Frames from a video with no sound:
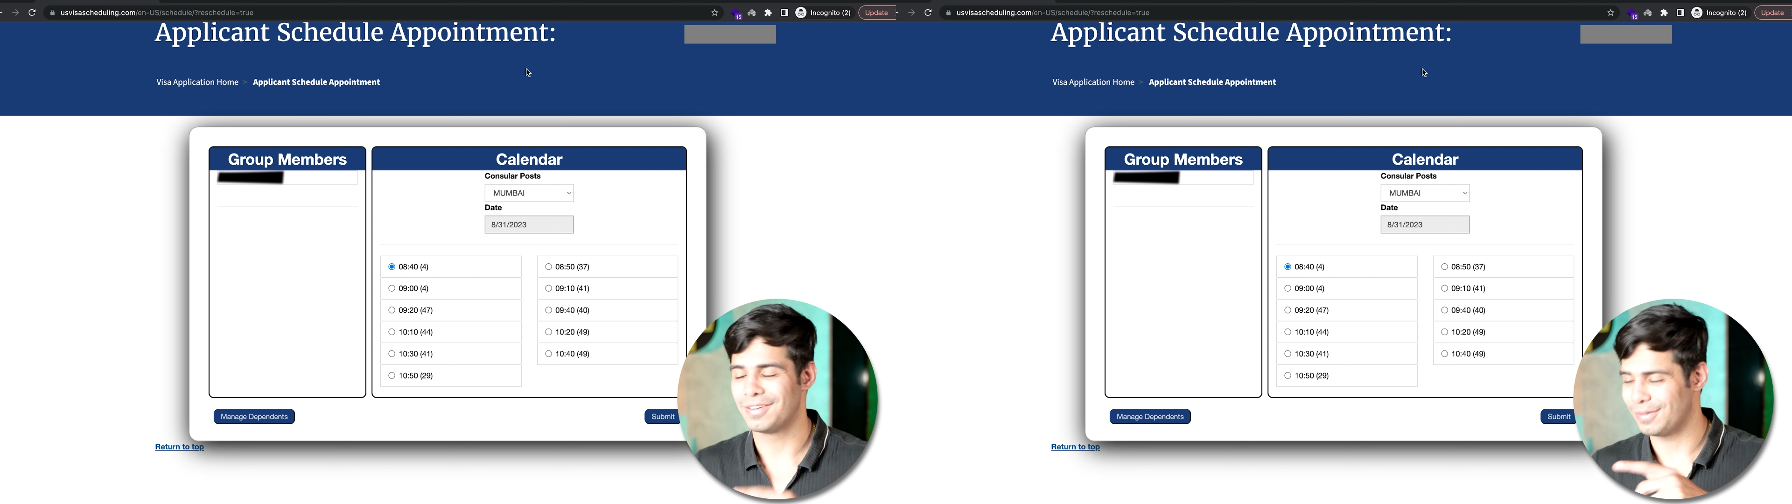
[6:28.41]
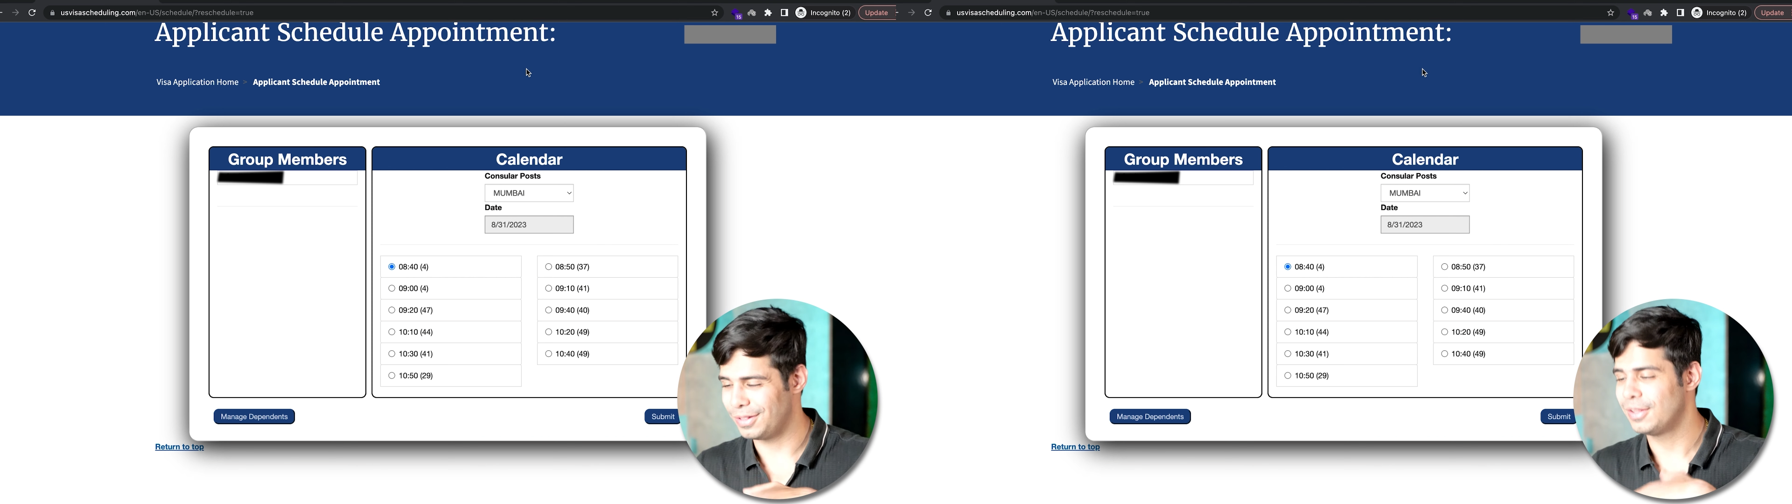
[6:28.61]

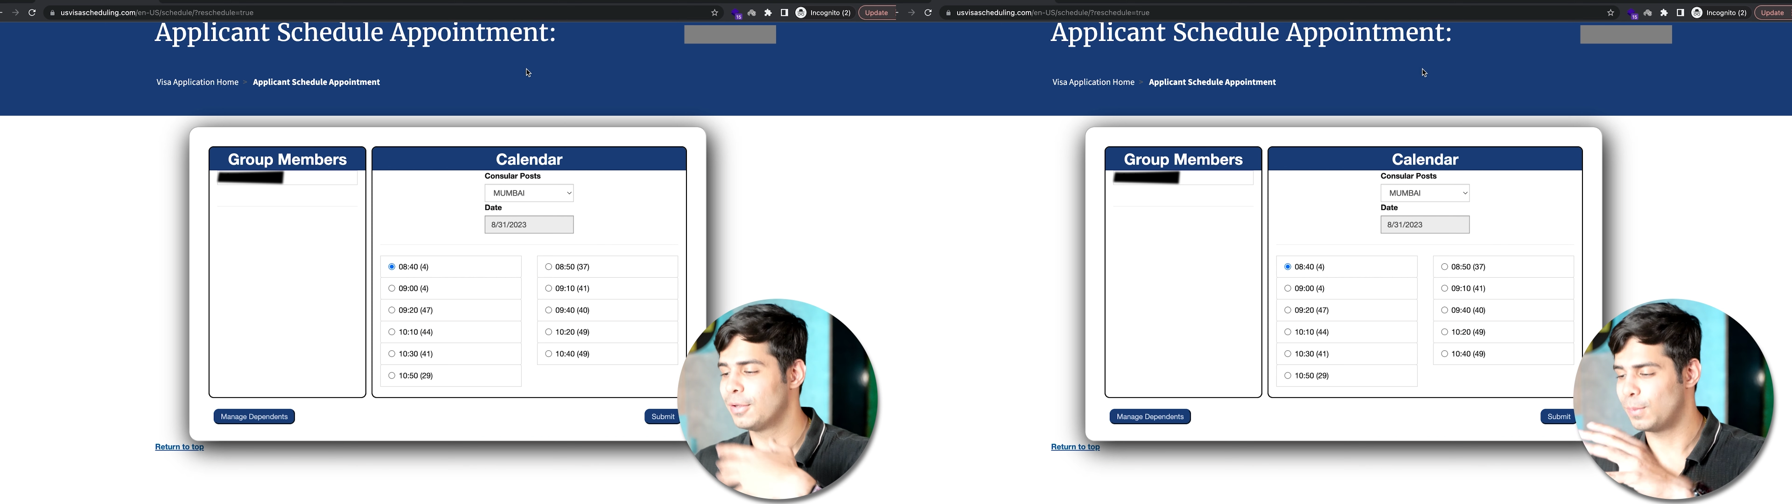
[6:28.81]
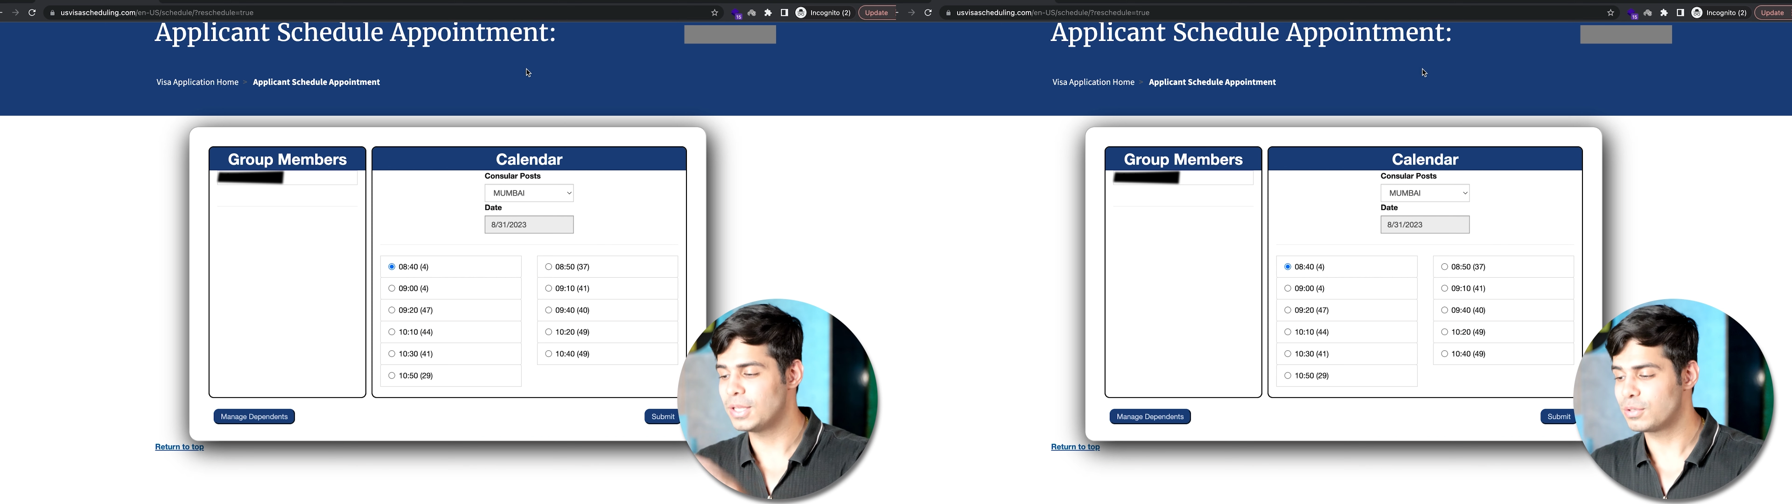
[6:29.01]
Well,
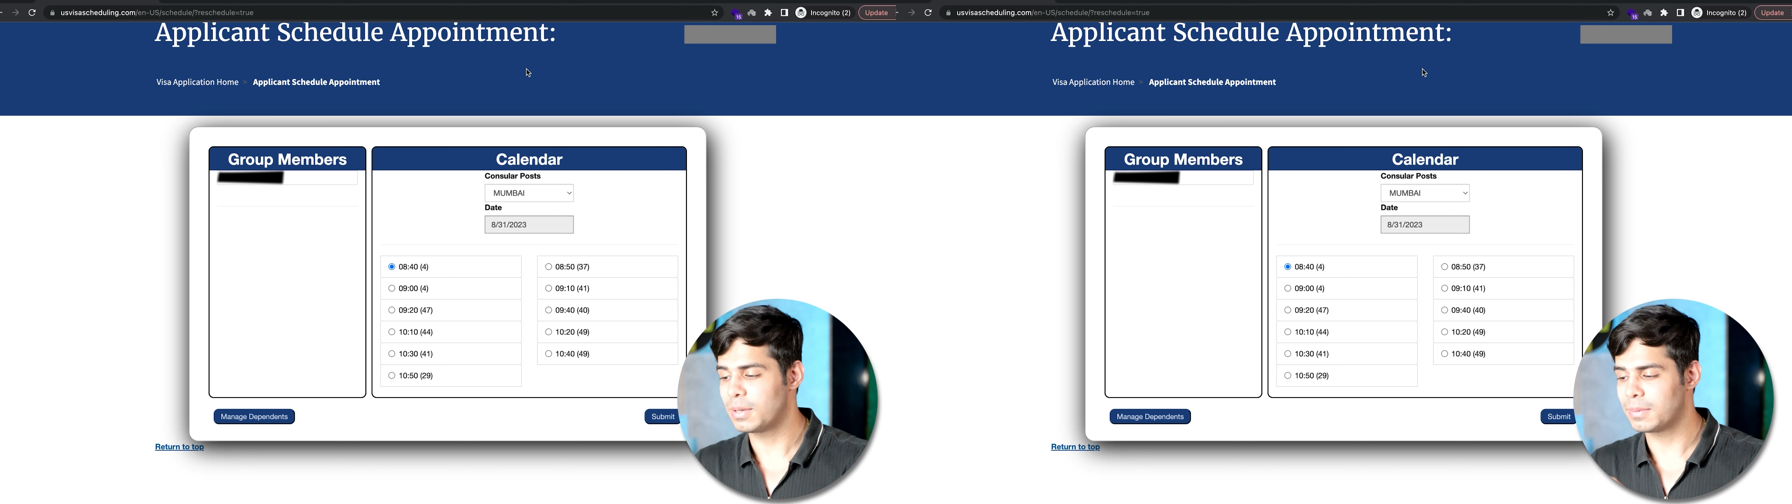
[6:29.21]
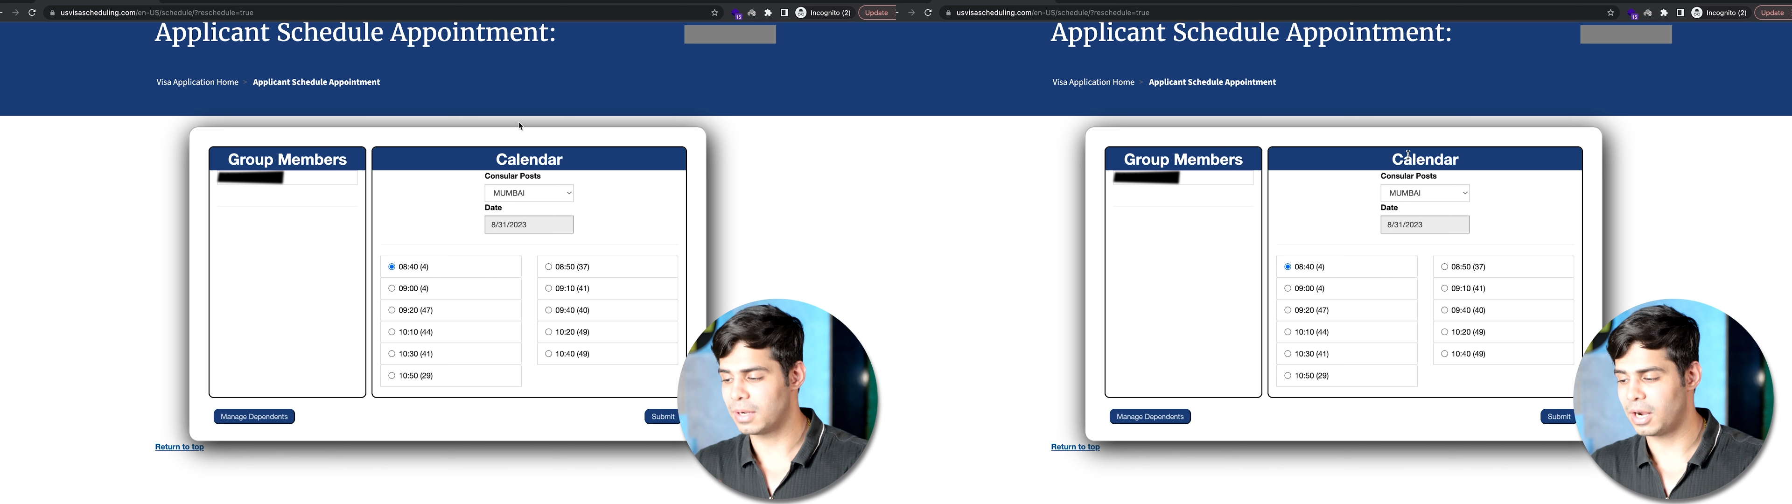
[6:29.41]
once
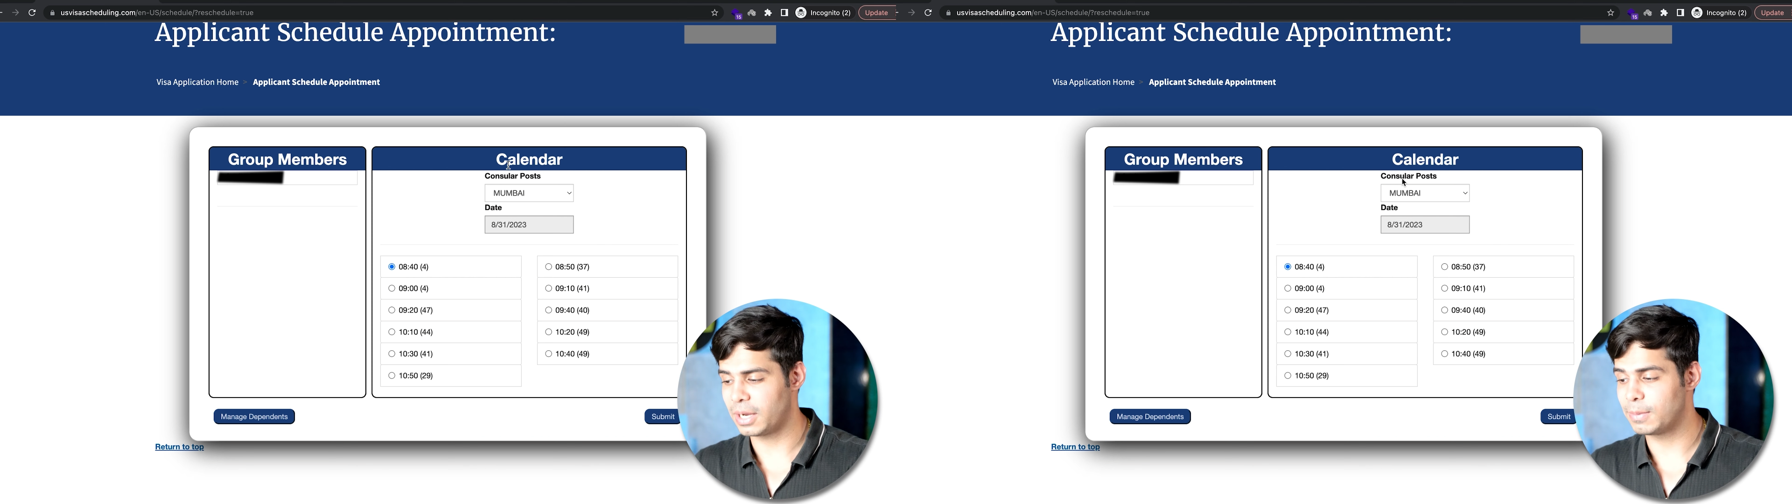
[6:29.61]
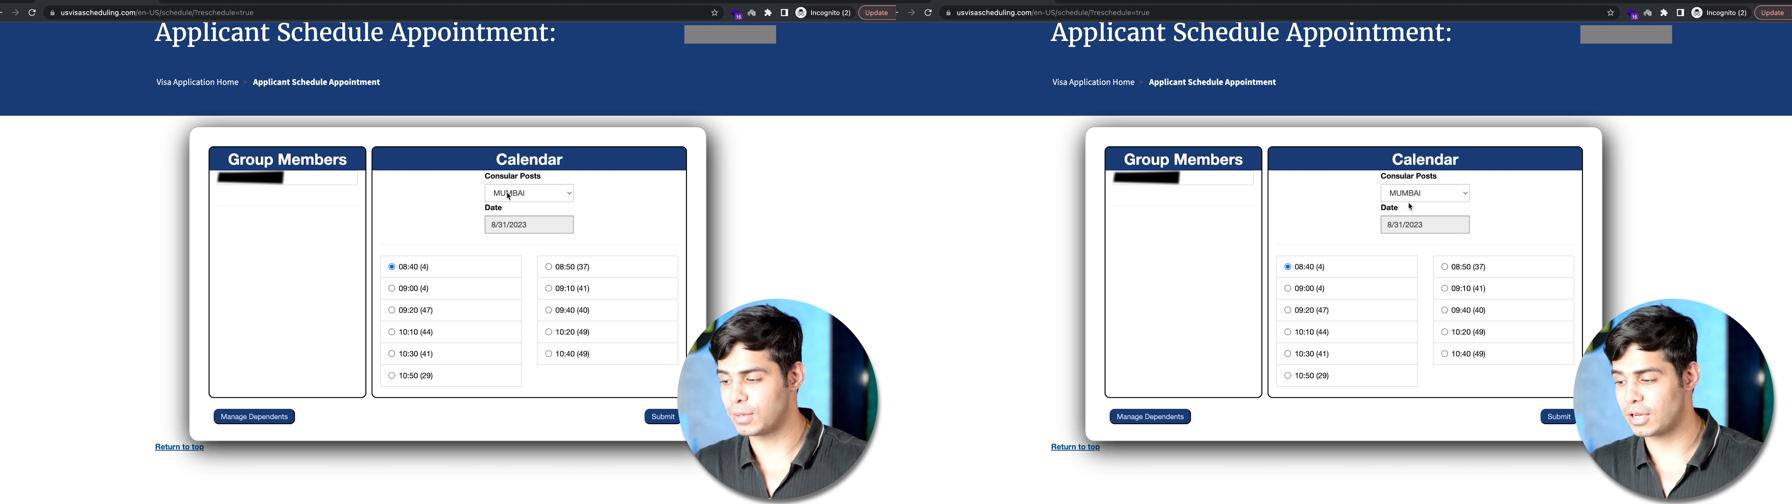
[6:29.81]
you are
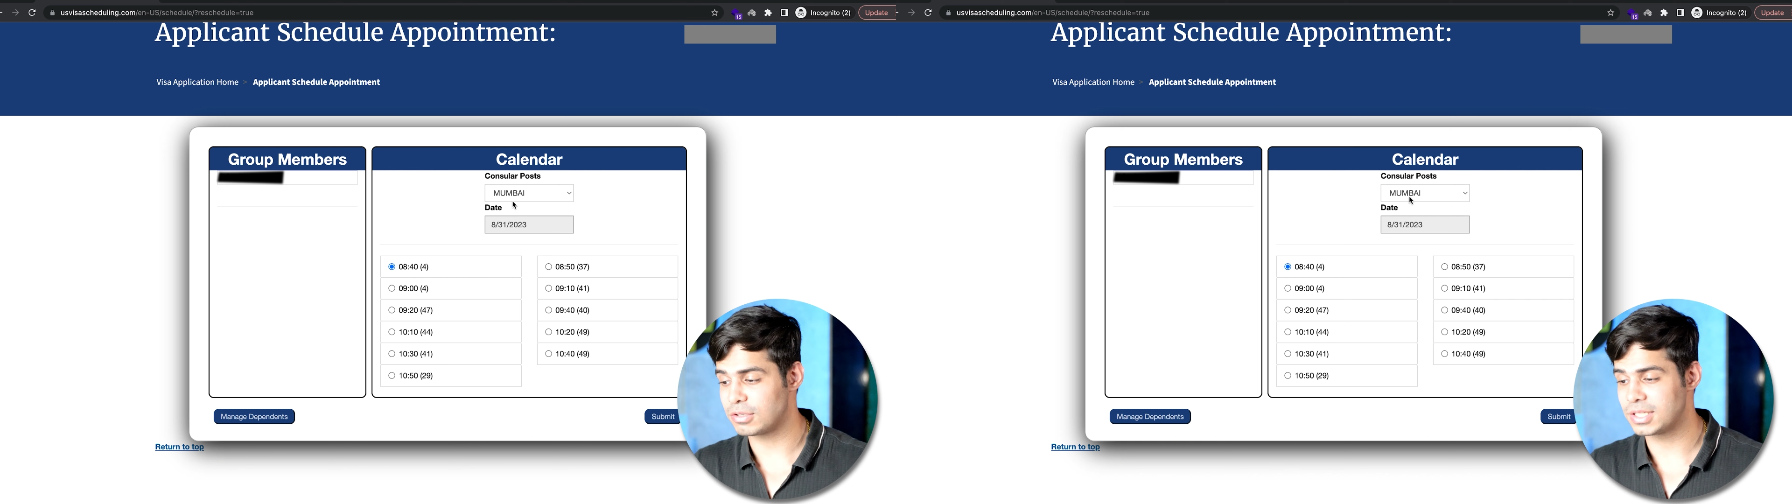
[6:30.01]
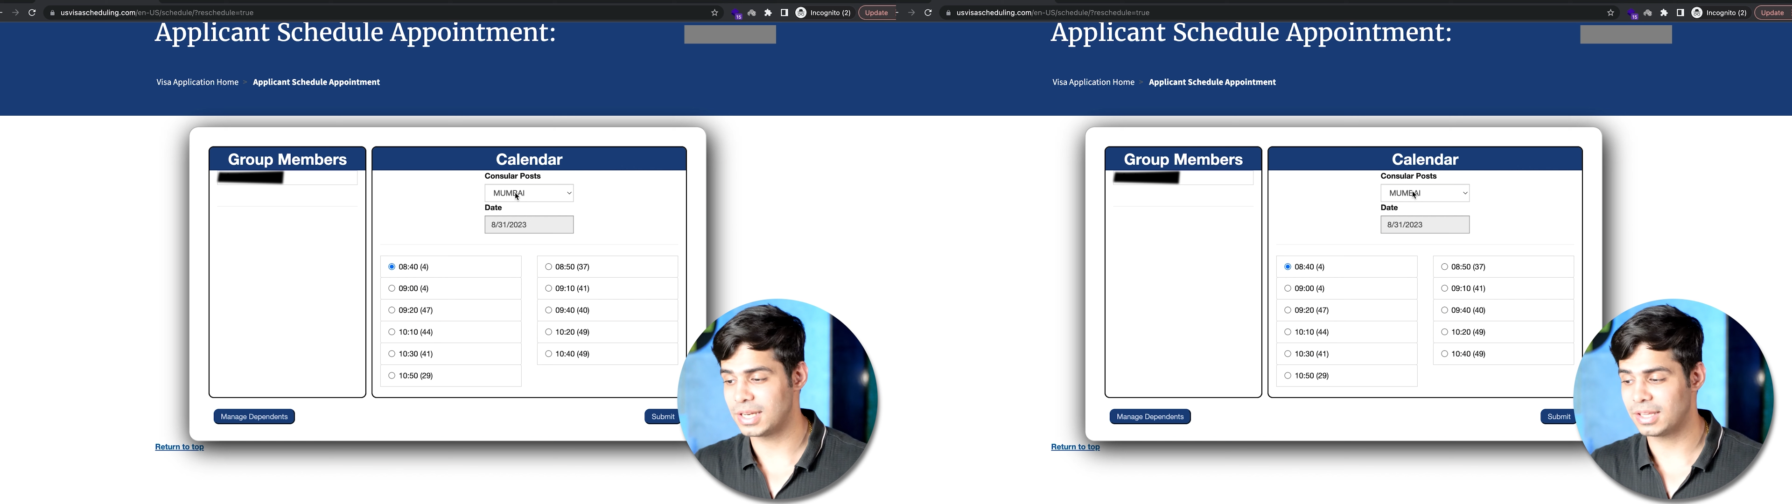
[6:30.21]
able to
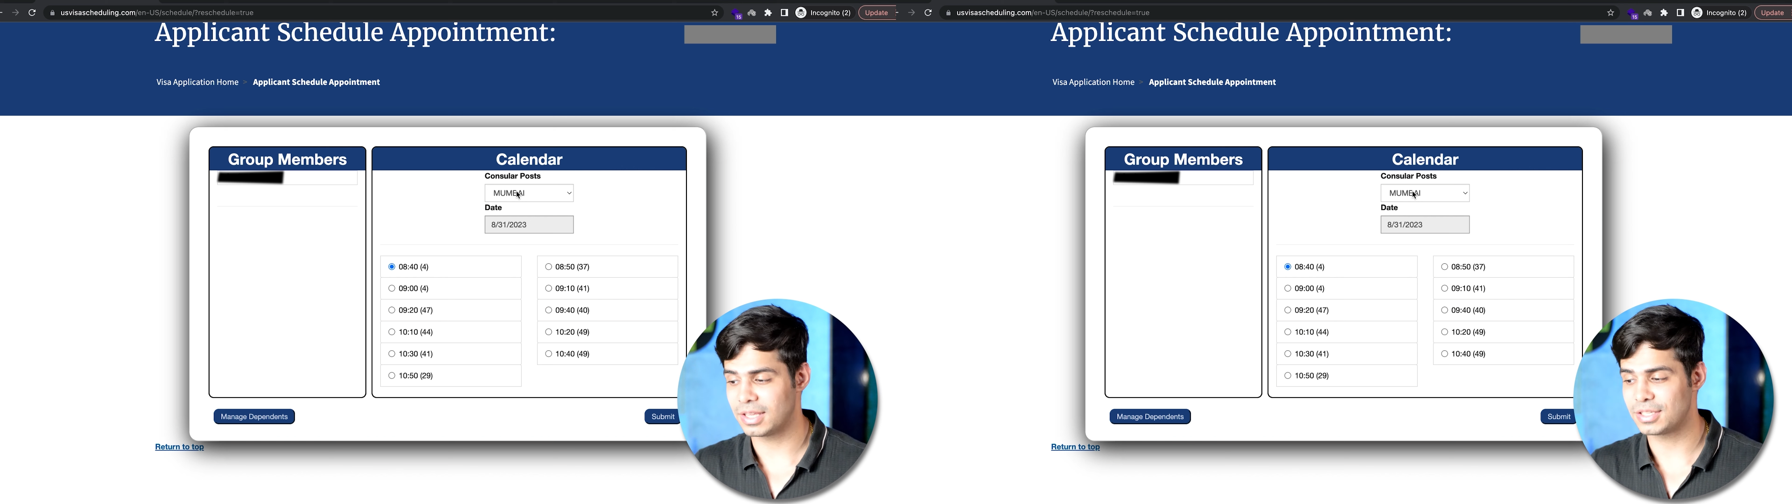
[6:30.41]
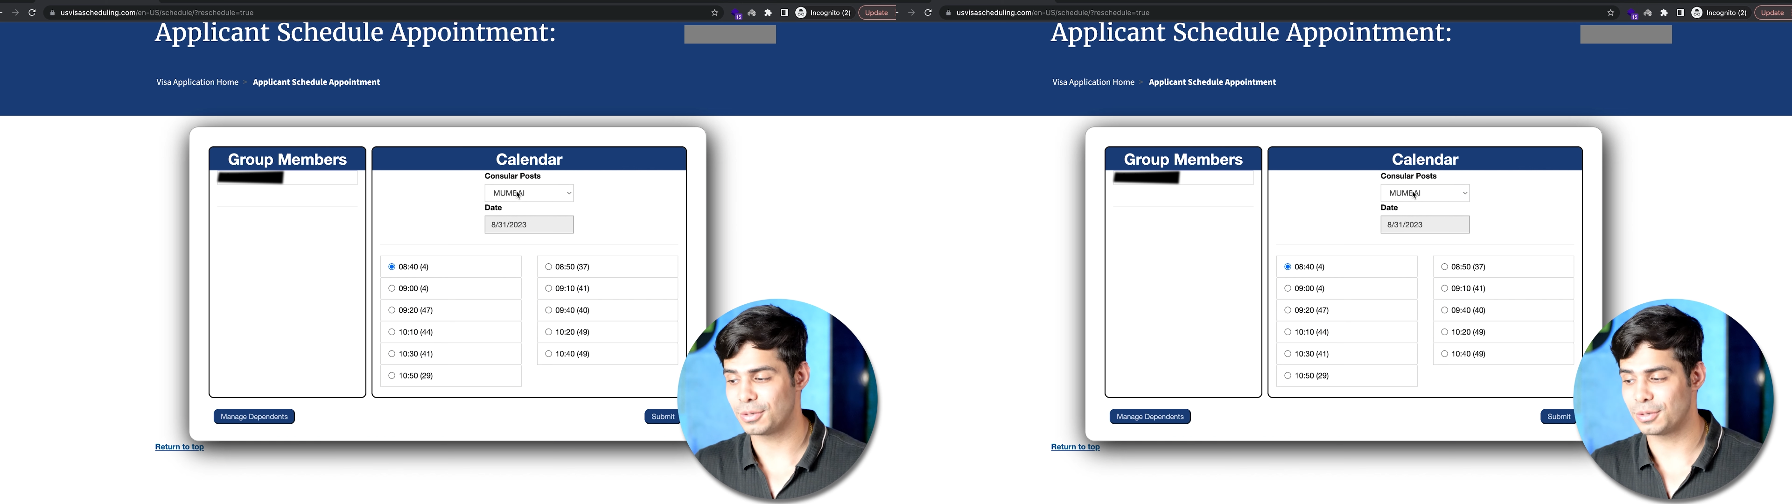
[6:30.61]
actually select this,